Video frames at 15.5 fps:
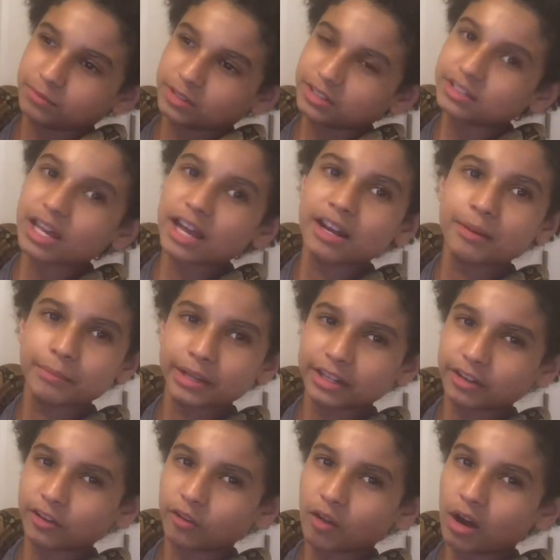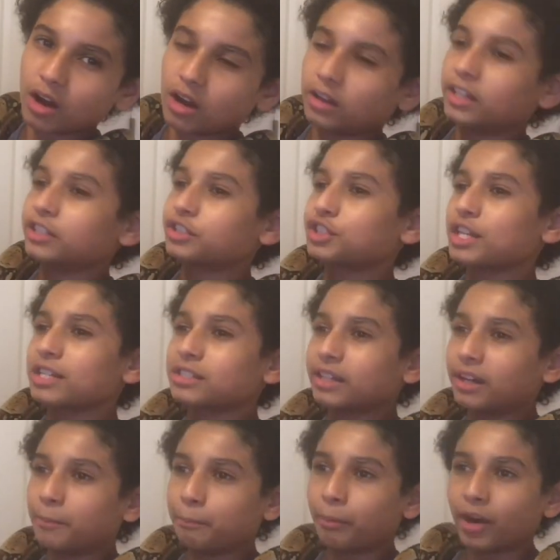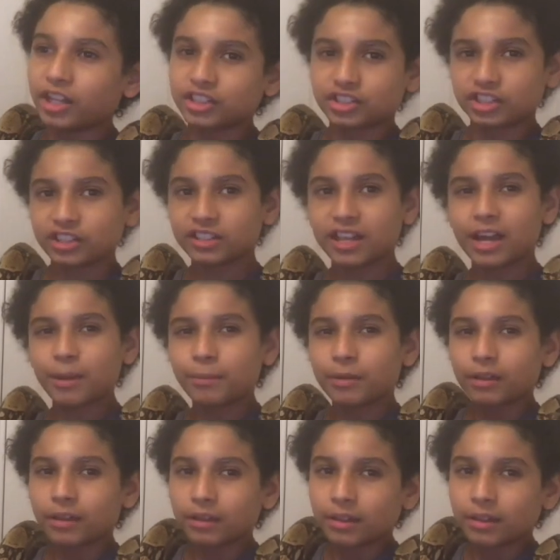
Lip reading: centimeter long and she has like a bunch of them.